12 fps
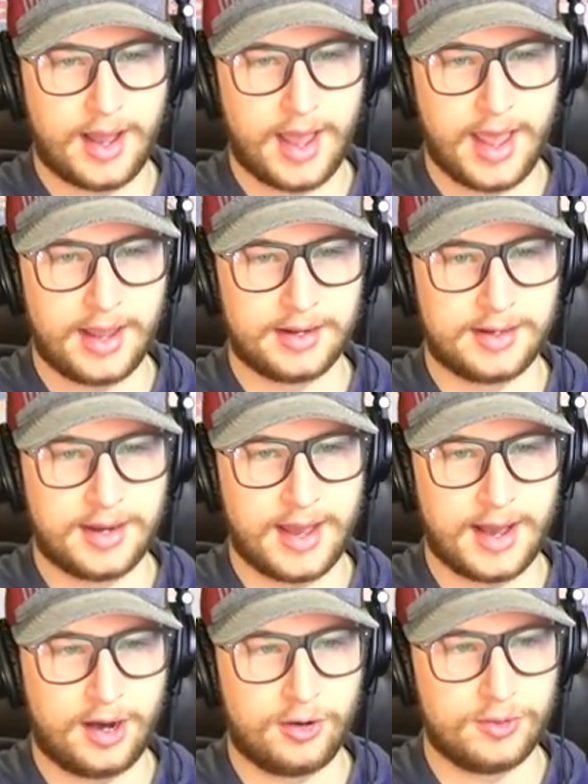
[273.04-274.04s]
And
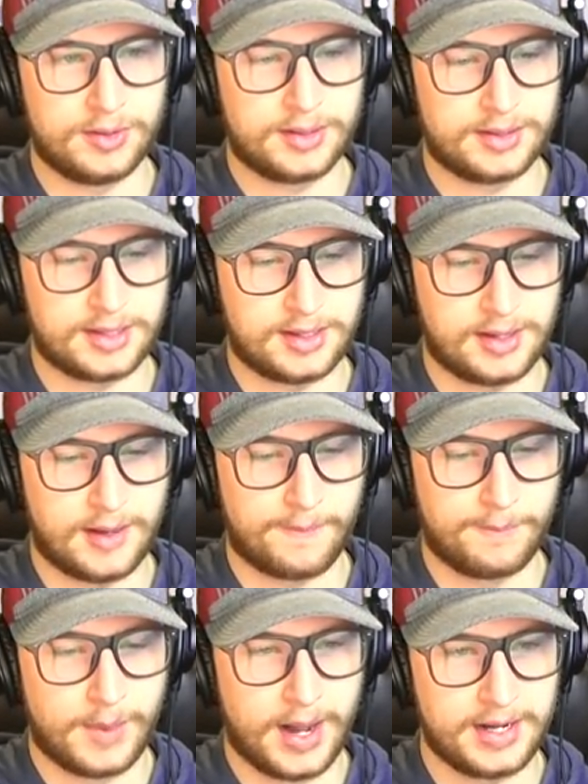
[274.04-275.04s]
now the
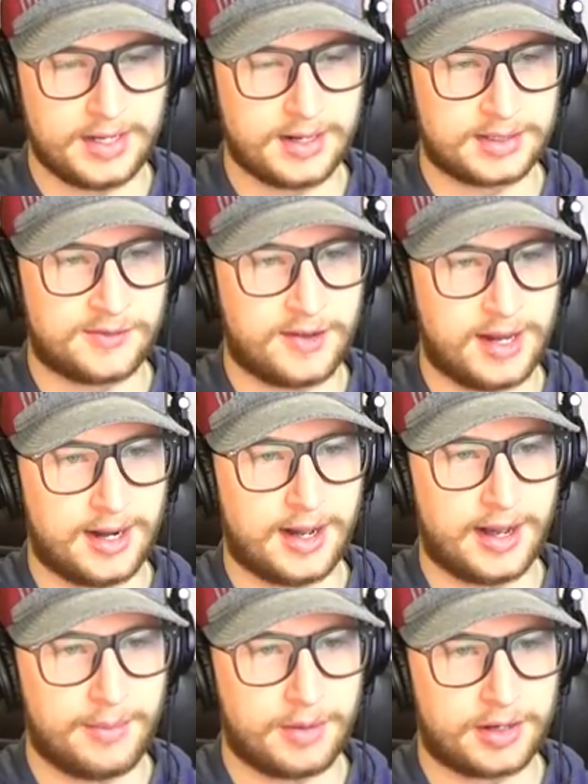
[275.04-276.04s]
Mighty Ducks of
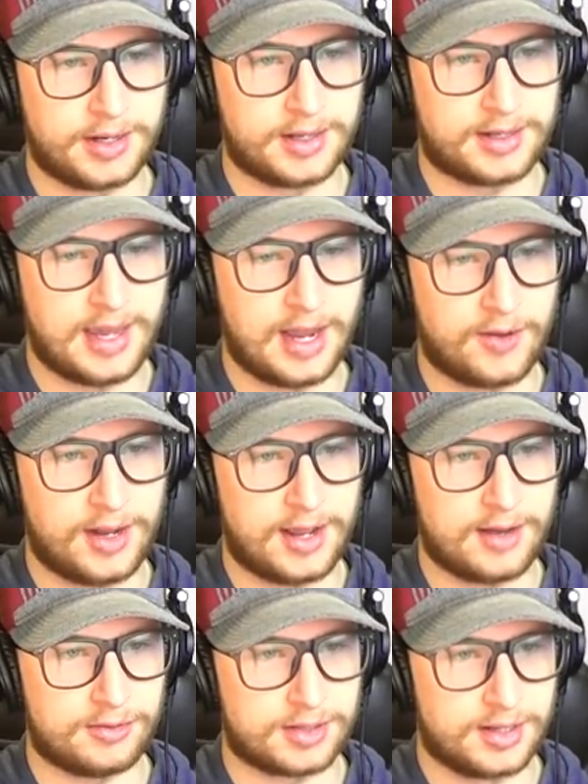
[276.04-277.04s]
Anaheim are going to carry it
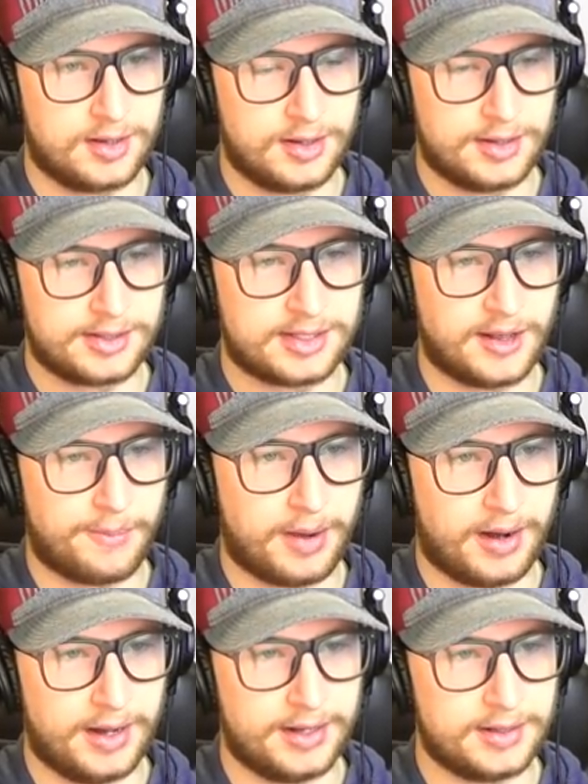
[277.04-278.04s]
out.
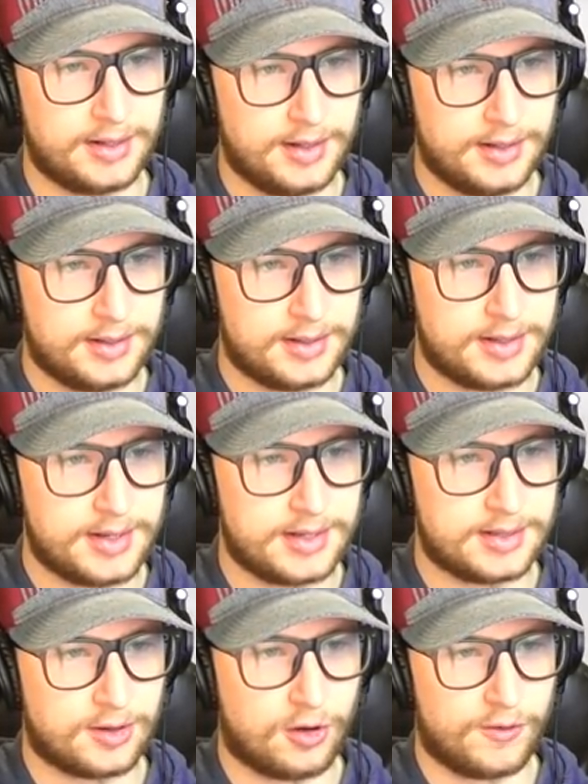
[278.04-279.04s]
Stepan
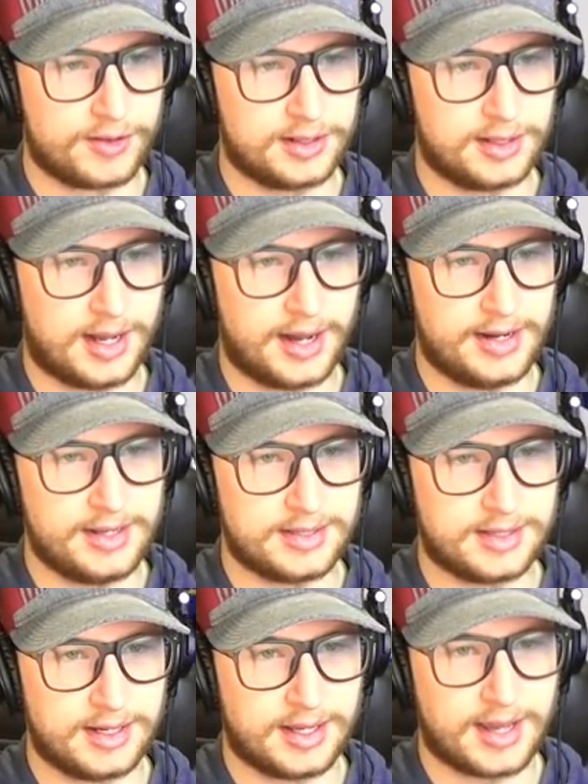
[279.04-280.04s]
is over the line.
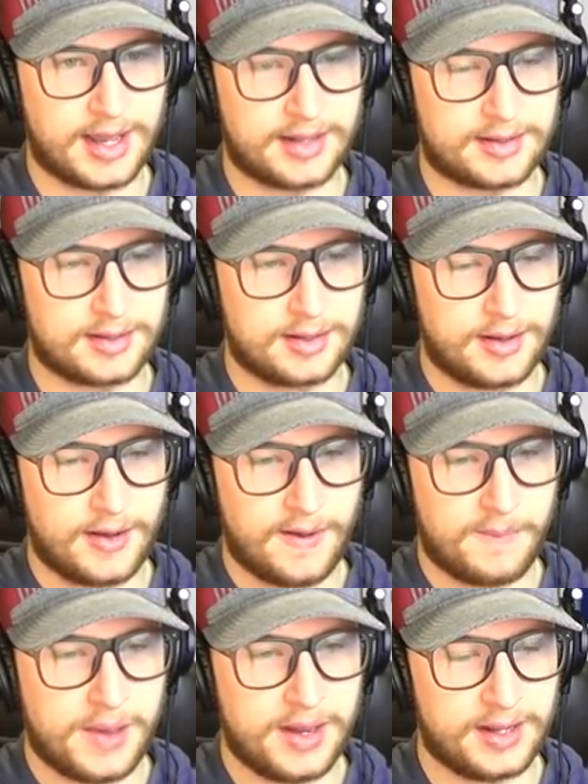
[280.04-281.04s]
He's going to get
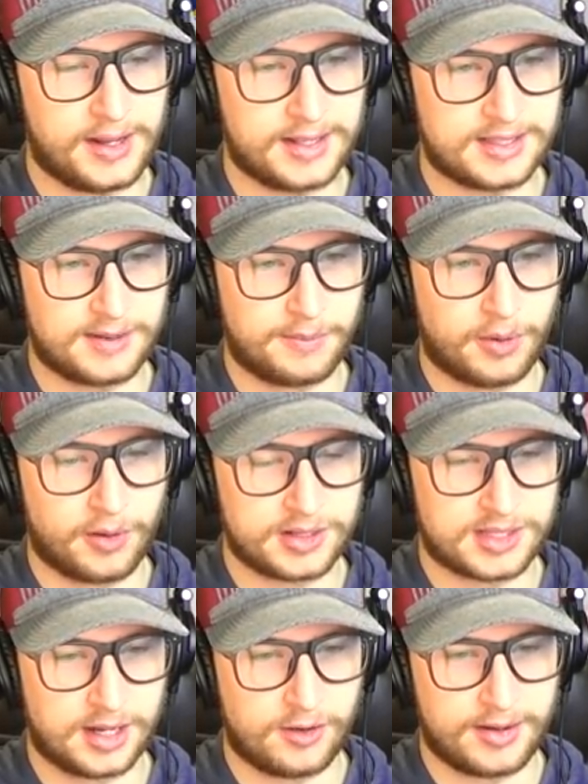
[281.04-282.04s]
pinned against the
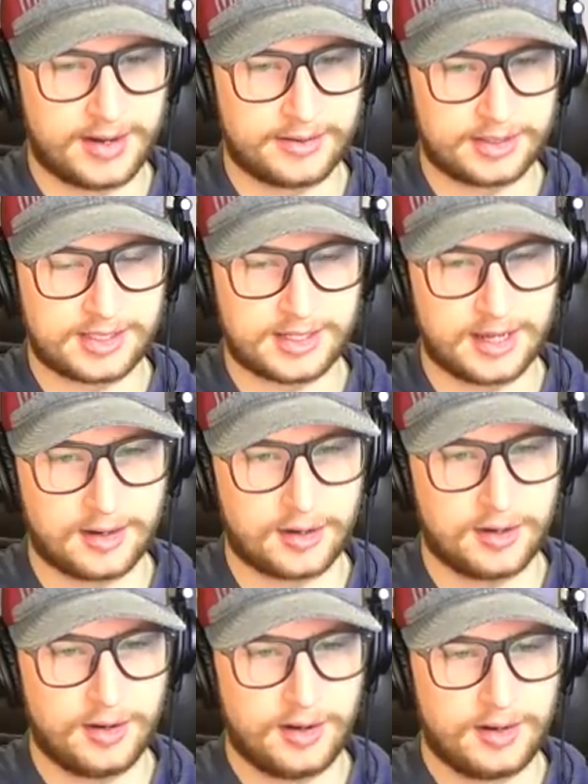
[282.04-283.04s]
boards, though, and now
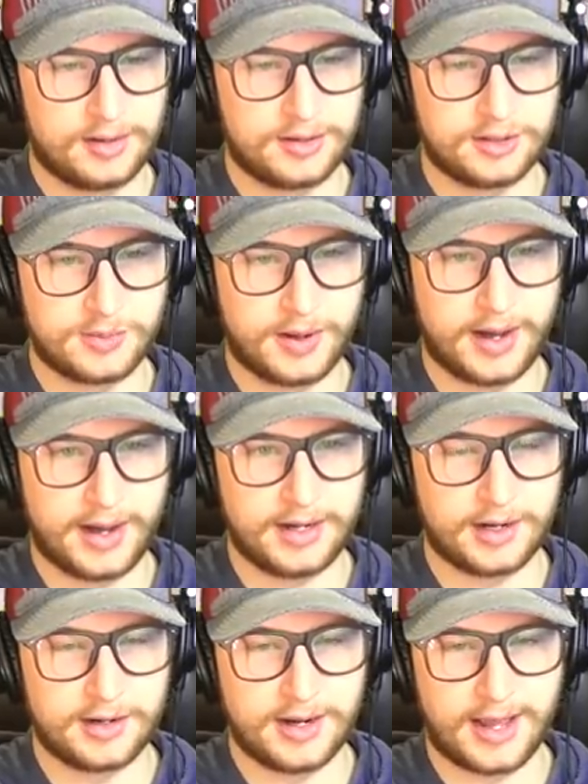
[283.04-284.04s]
Skinner goes
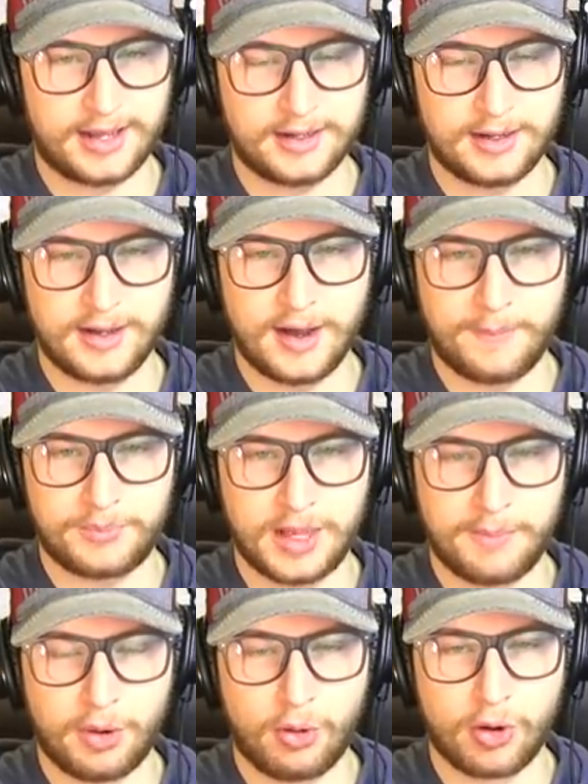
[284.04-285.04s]
behind our net. Up
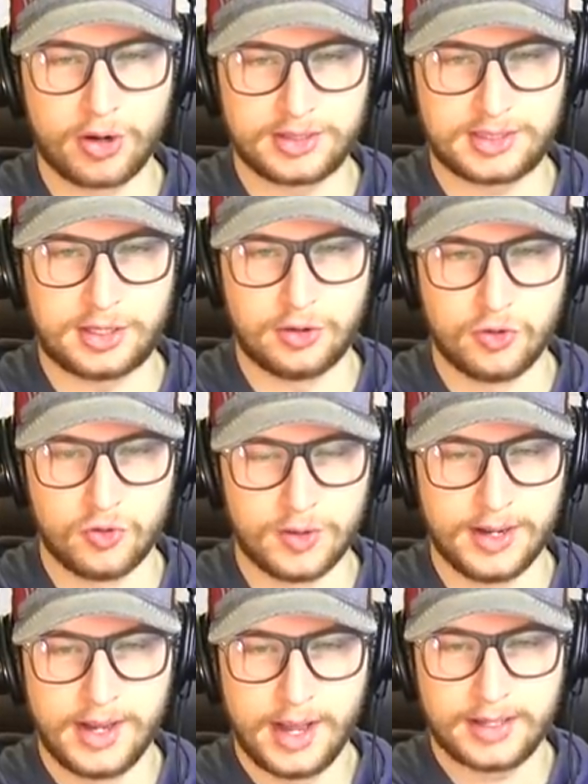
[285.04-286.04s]
the boards
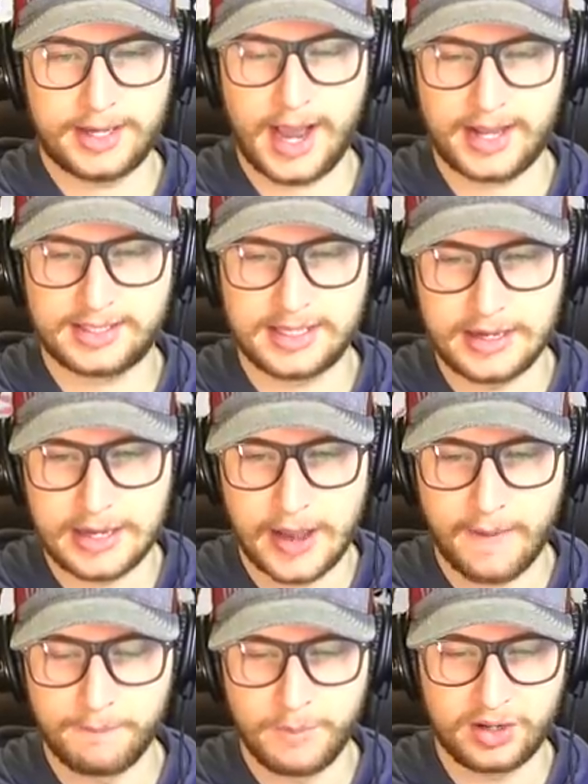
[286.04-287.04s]
to Casey
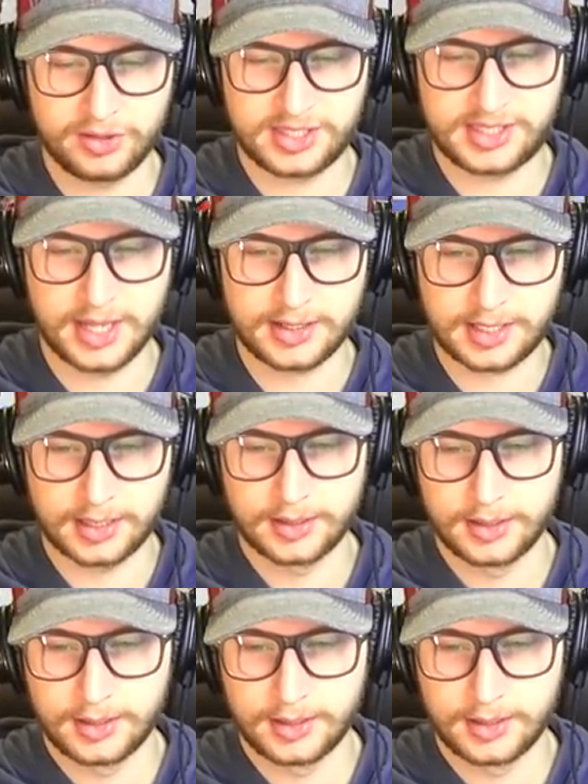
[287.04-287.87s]
Mittelstadt.